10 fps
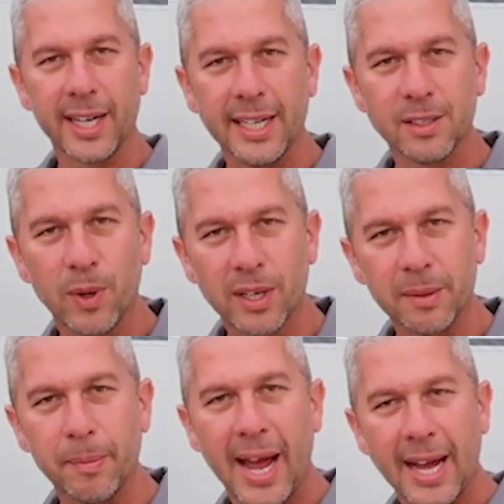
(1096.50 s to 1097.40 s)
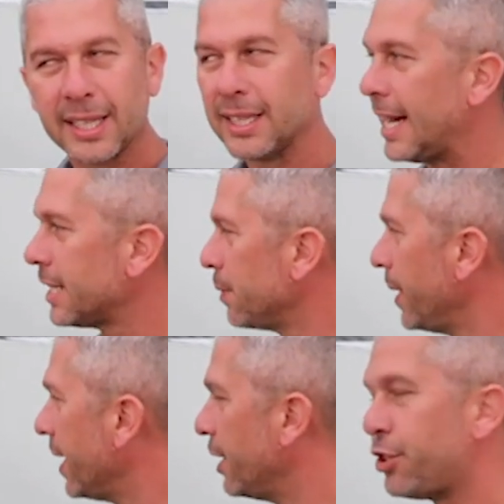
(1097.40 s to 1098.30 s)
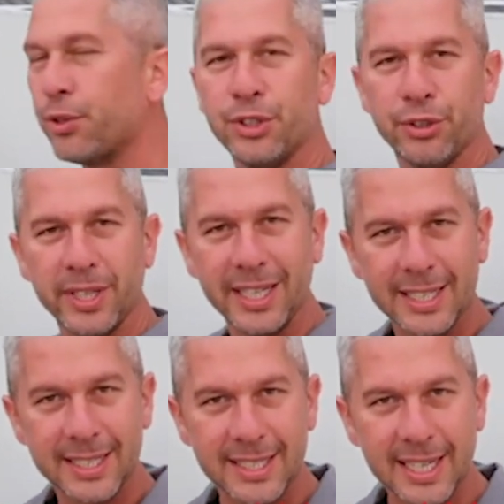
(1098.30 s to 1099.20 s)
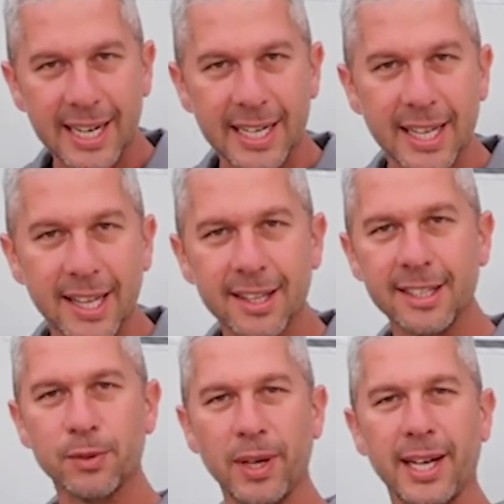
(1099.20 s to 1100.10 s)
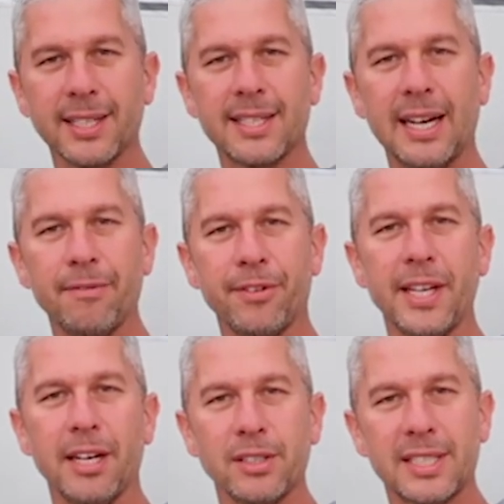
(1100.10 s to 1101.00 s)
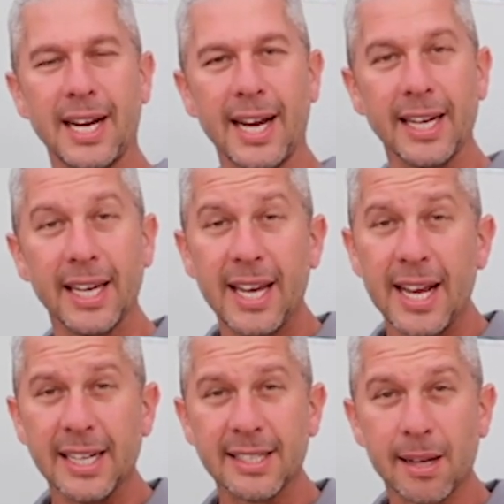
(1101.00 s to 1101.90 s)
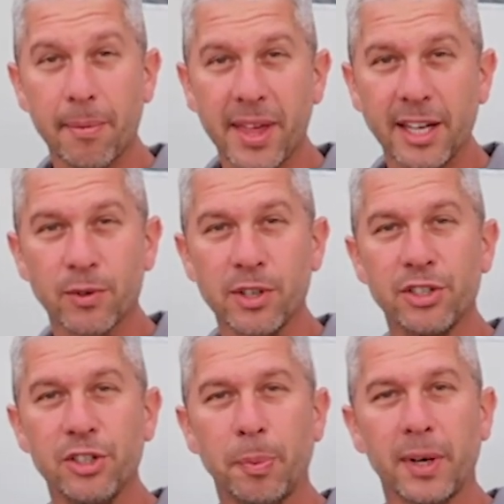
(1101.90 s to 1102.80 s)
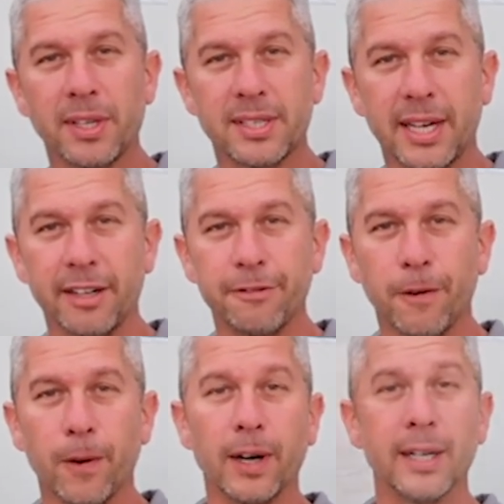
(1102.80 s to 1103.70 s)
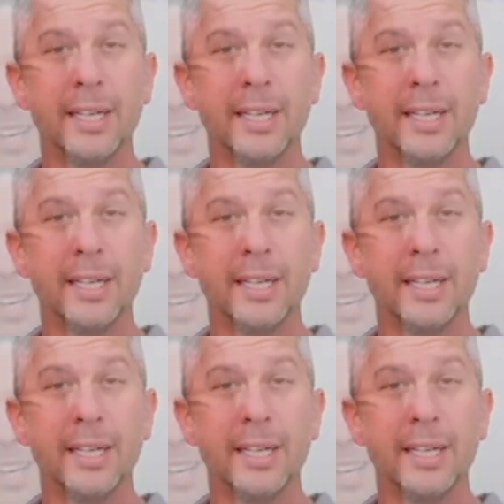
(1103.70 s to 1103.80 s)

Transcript: guys, welcome back. Last week I showed you the inside. This week it's time for the outside and some things we're super excited for.